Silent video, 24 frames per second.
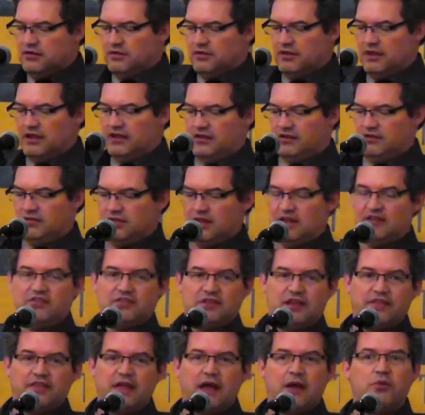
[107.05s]
They
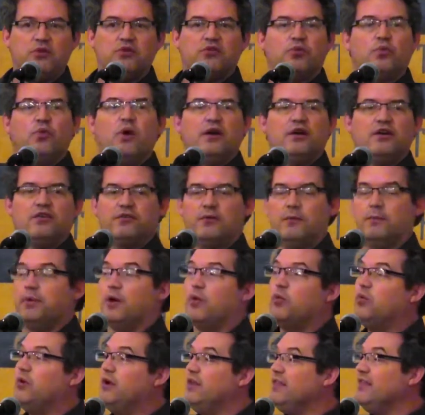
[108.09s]
said that was wonderful.
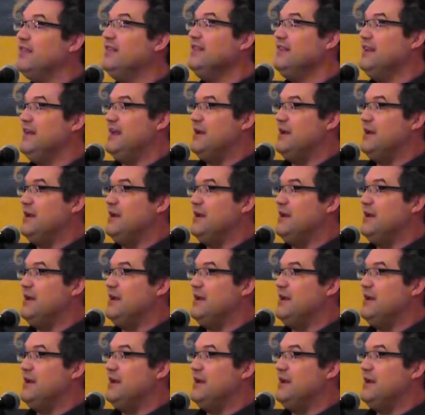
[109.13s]
But when